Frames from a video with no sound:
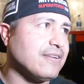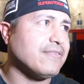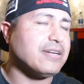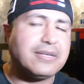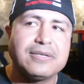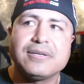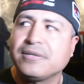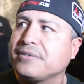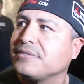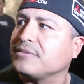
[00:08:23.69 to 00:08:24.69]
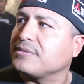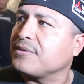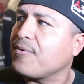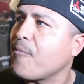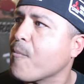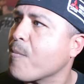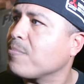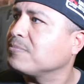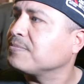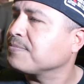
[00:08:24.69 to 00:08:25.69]
Definitely. Hey, Robert, I saw some
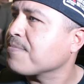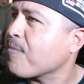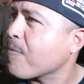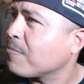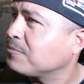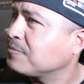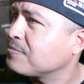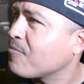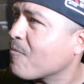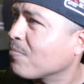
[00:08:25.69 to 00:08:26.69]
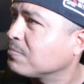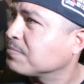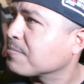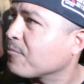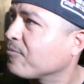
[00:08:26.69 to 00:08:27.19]
flashes of you with you're giving